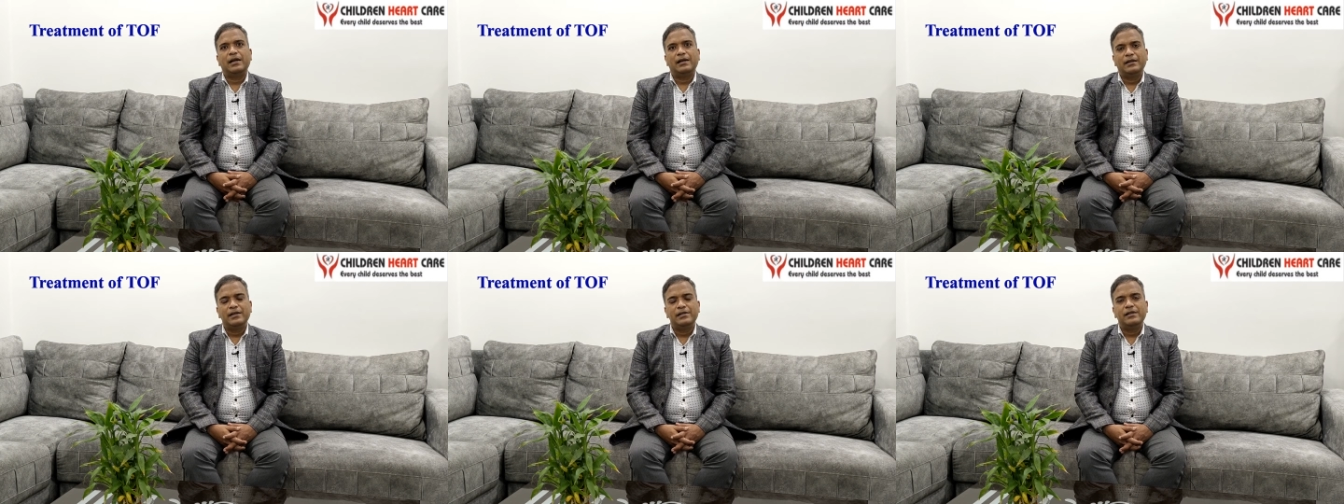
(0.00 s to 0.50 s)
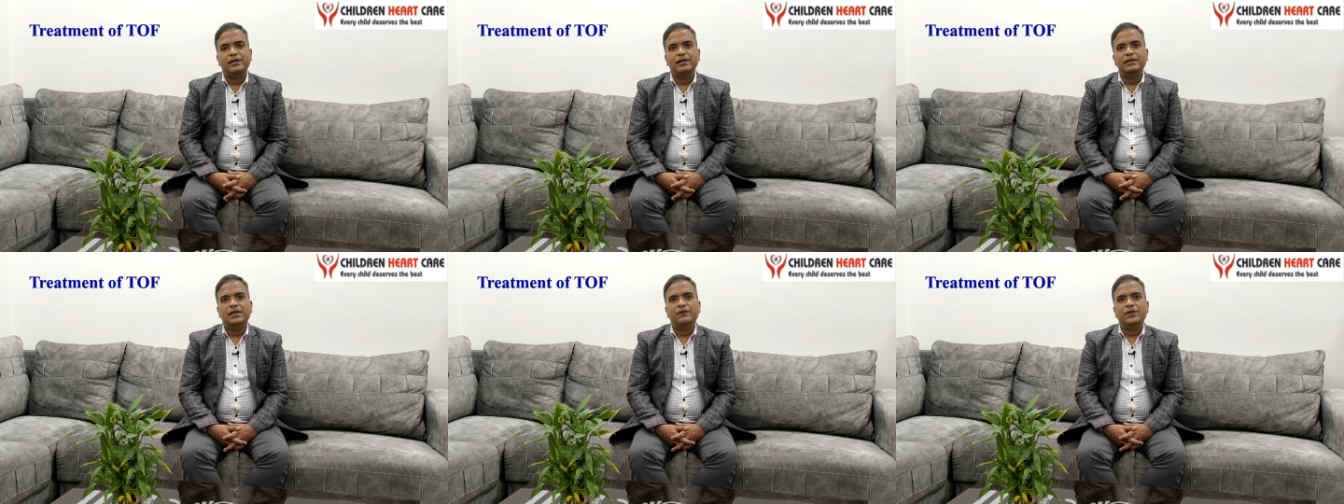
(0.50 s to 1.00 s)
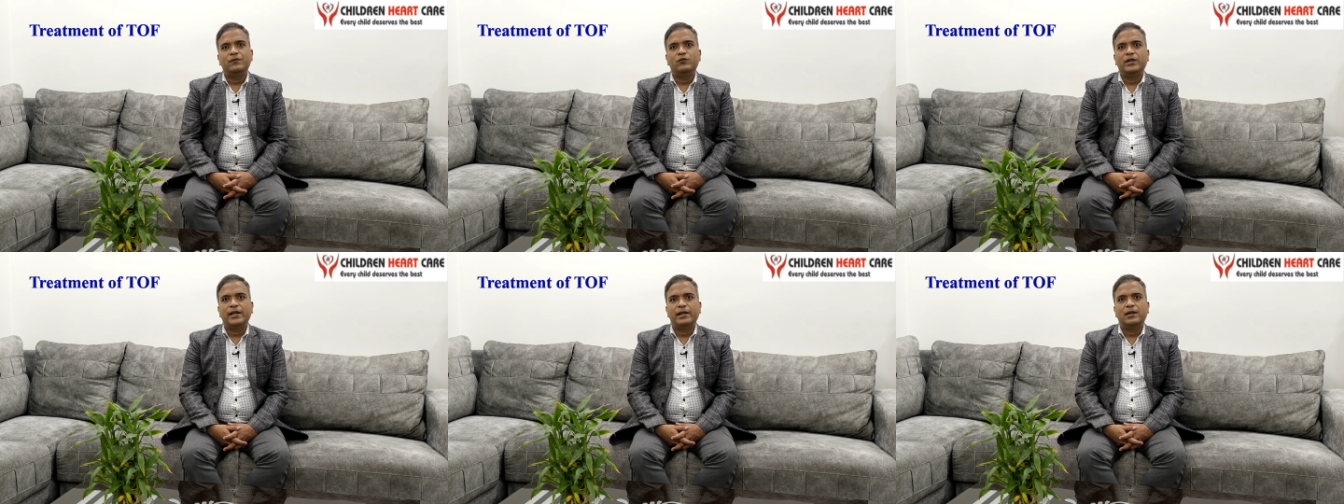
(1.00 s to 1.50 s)
initially, then we have to
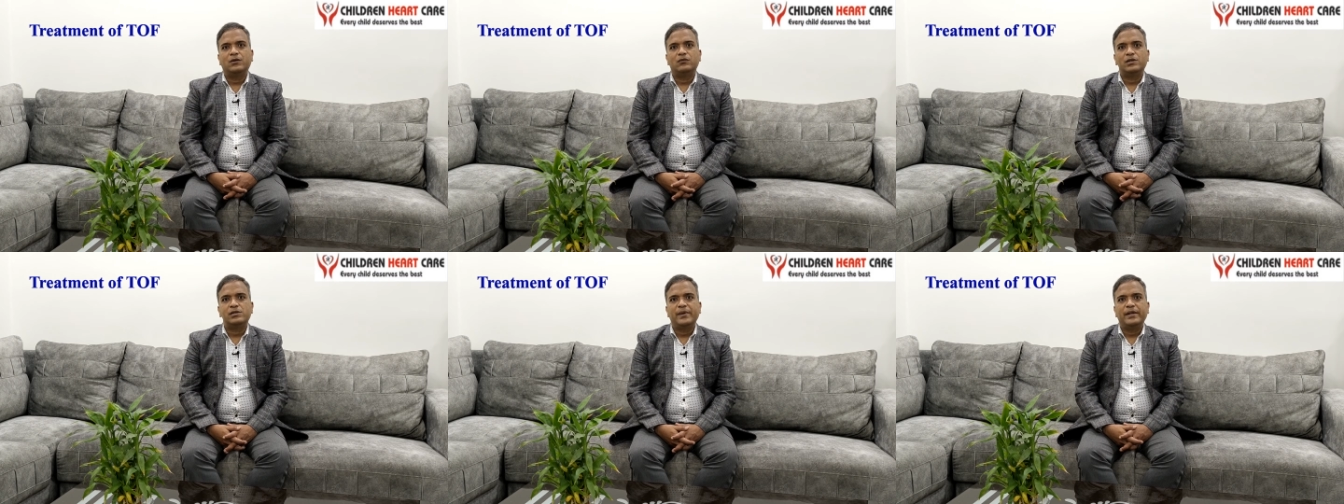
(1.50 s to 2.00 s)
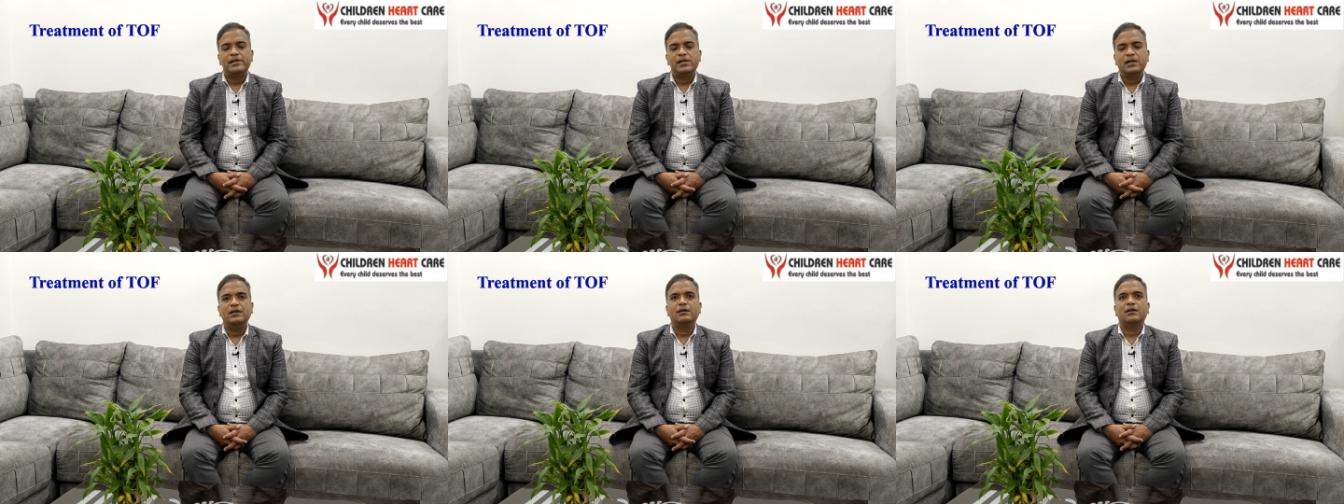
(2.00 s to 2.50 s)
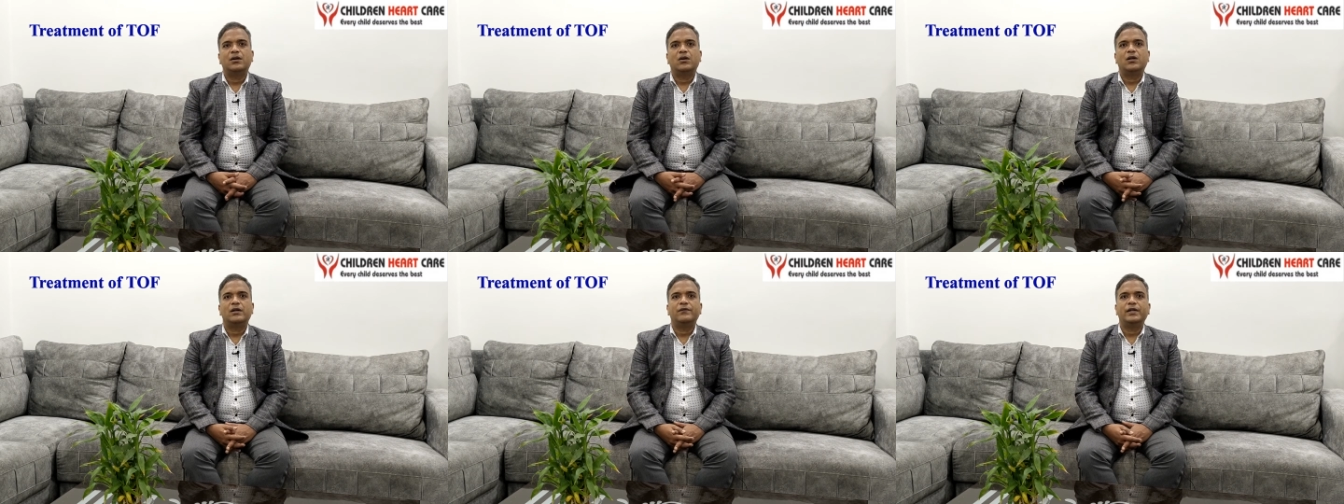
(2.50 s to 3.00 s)
take down this BT shunt,
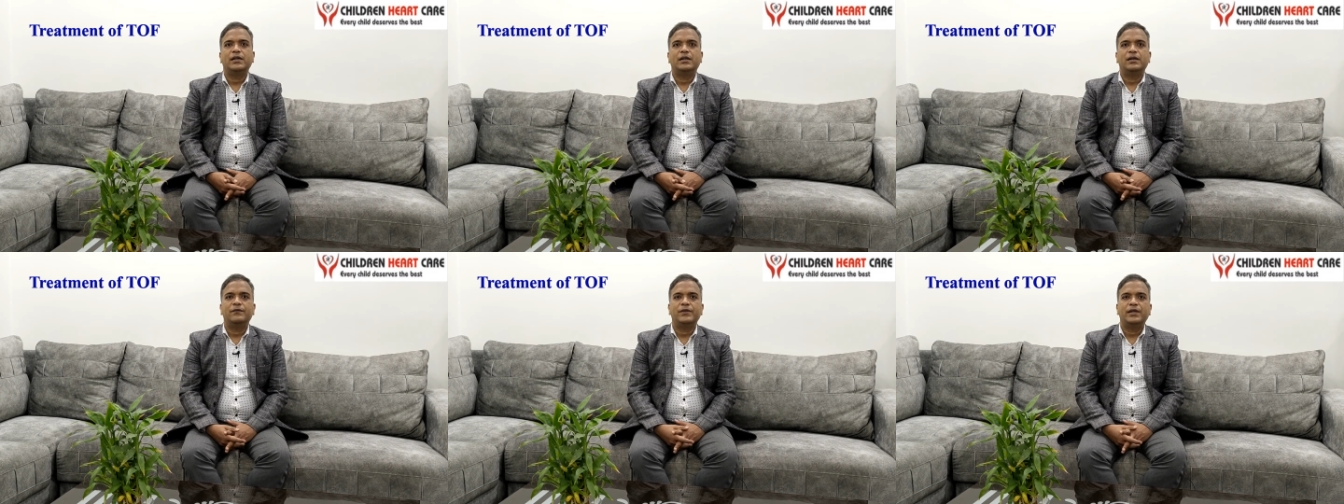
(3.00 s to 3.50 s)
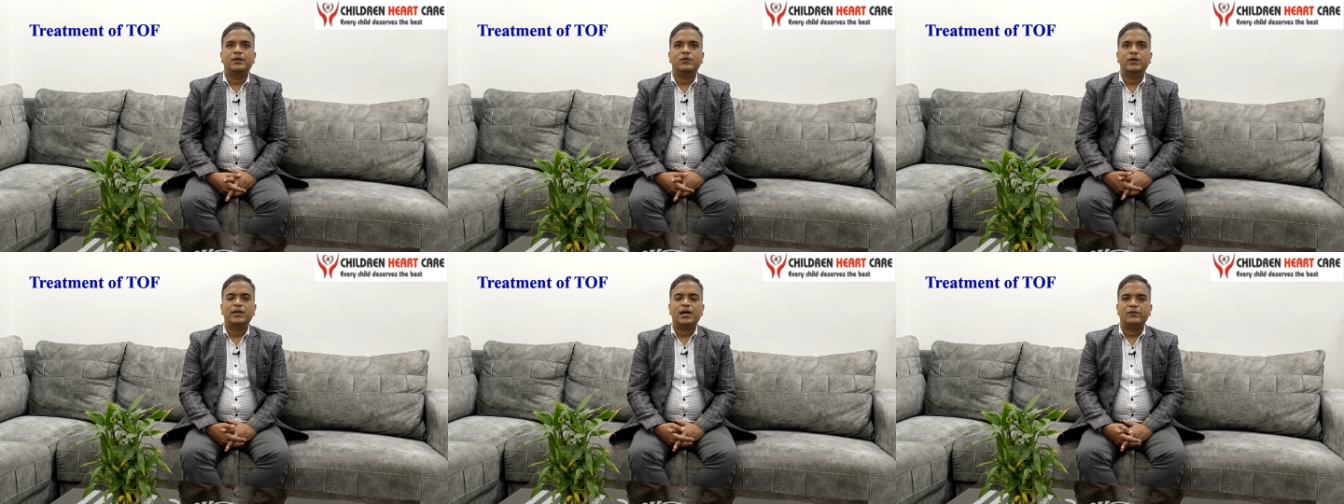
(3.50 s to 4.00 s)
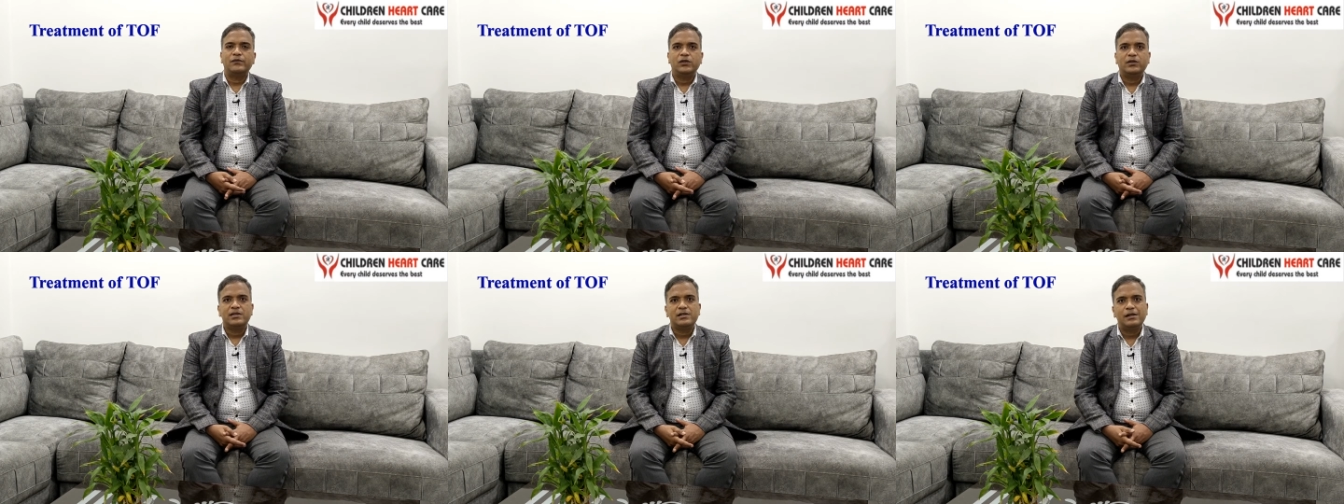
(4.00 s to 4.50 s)
or if we are doing
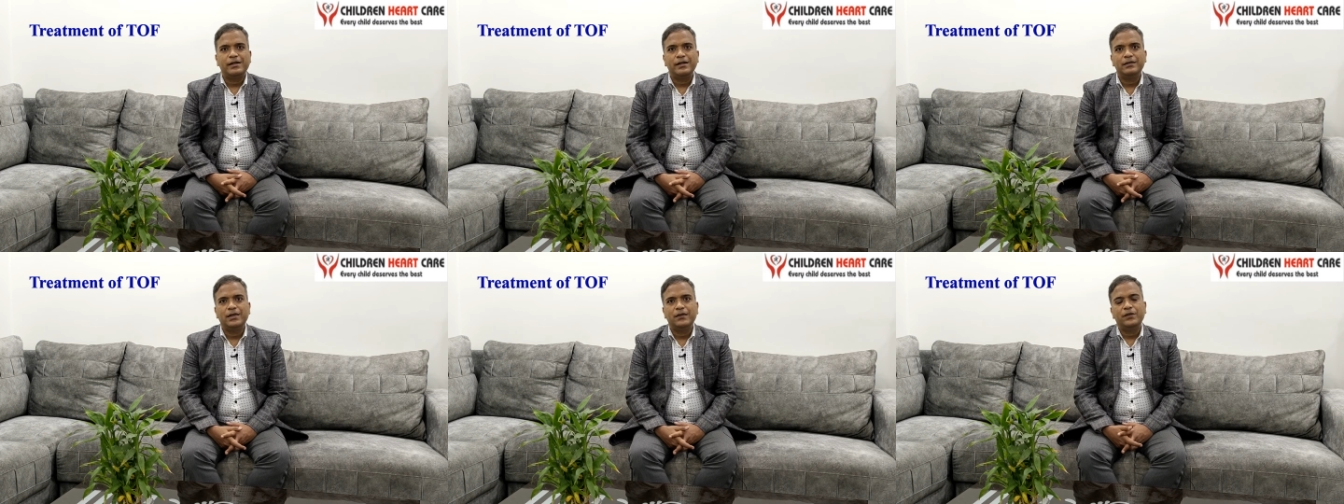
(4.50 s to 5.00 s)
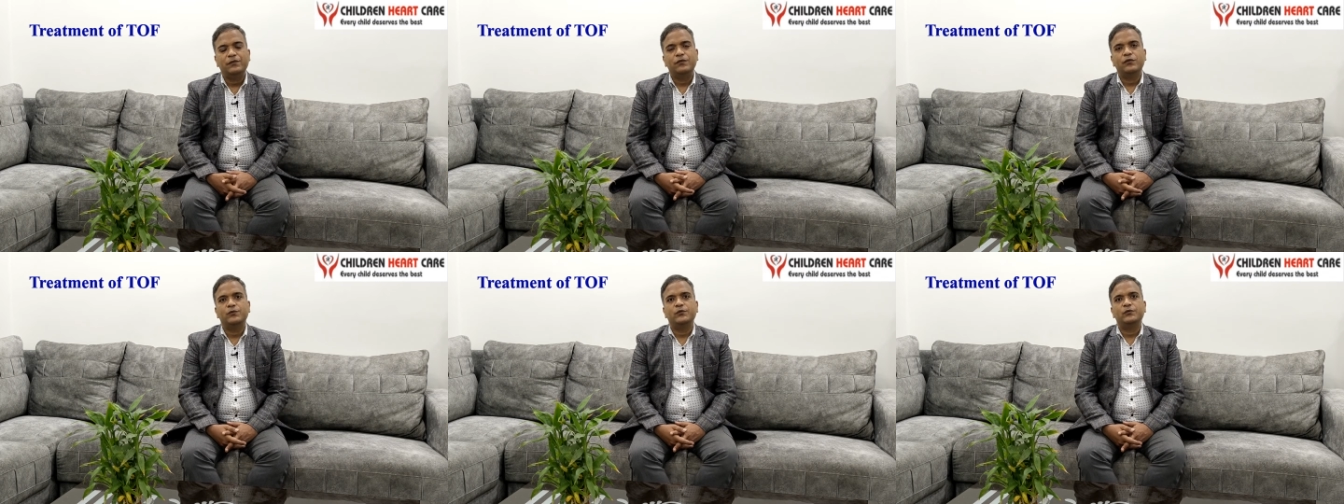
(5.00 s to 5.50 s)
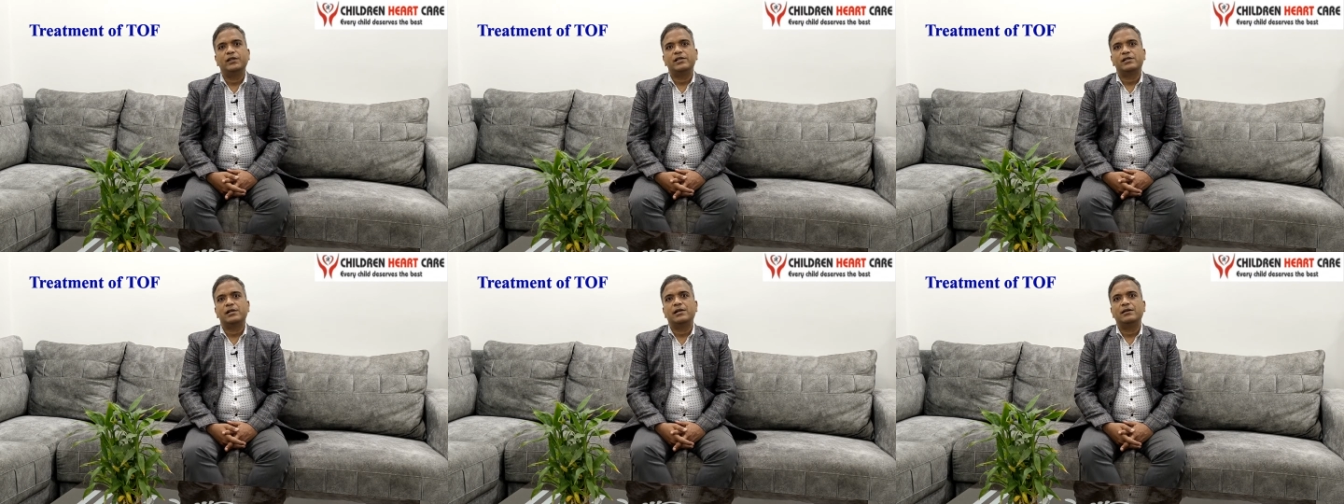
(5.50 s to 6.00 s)
RVOT stenting, then we have to remove the
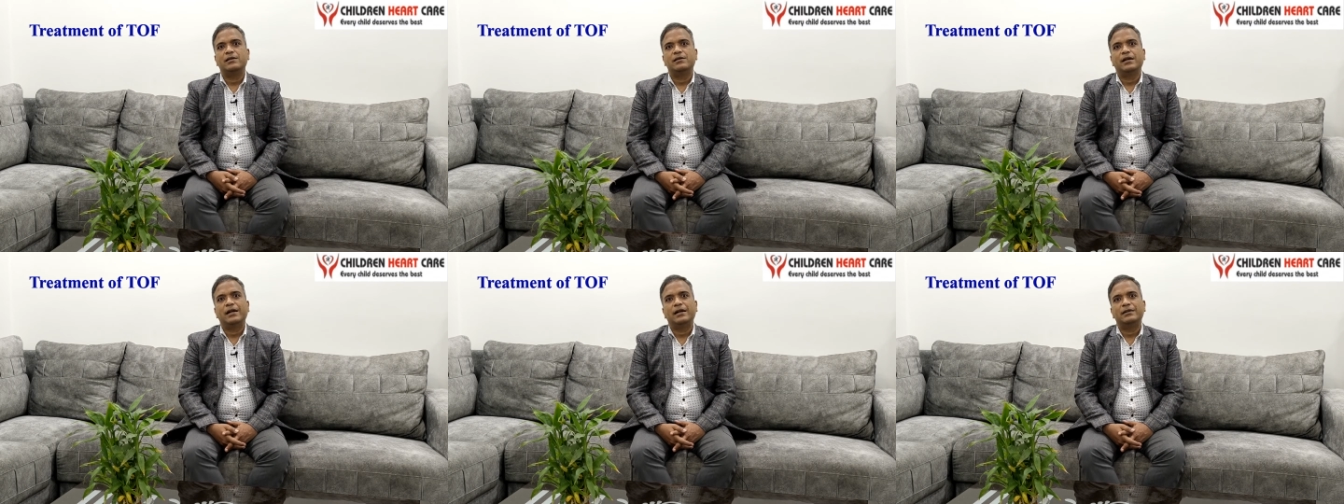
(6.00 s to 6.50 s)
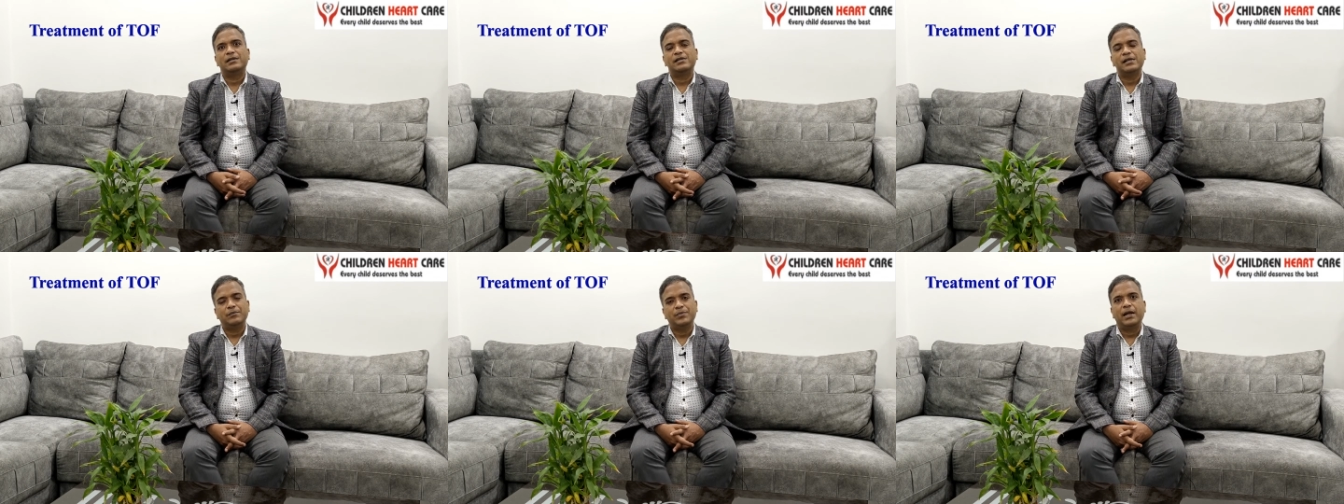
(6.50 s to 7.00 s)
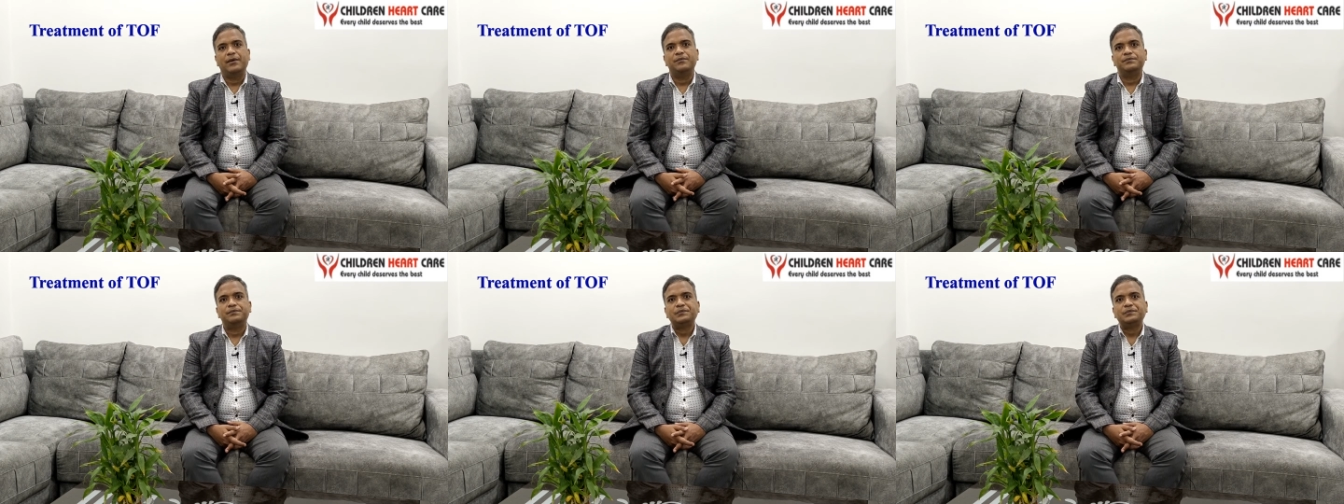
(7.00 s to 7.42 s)
stent at the same time.